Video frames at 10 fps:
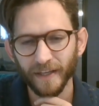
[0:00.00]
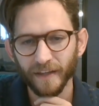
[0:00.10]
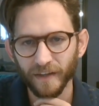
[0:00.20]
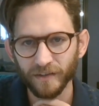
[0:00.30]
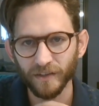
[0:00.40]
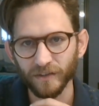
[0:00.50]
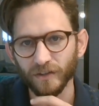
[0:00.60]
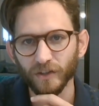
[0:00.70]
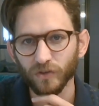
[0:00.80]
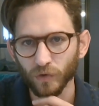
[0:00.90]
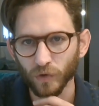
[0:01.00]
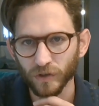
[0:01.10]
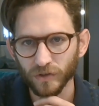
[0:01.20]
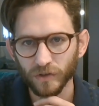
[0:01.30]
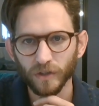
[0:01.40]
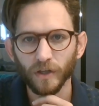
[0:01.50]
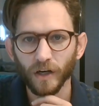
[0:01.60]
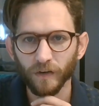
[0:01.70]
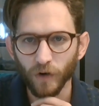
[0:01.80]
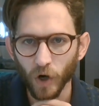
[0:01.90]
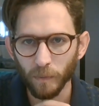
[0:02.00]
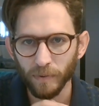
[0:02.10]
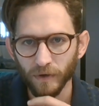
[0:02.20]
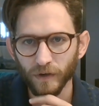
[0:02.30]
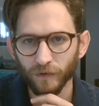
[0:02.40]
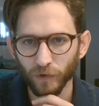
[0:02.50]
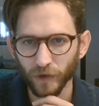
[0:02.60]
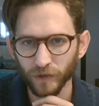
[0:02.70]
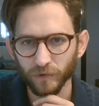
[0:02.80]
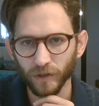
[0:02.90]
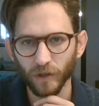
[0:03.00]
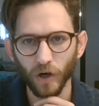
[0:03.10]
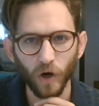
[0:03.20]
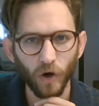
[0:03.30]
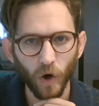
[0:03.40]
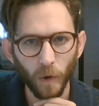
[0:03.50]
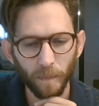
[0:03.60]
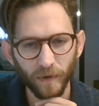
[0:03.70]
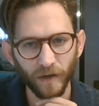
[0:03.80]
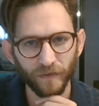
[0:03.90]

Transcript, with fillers: This is the source of hope for Israel. O hope of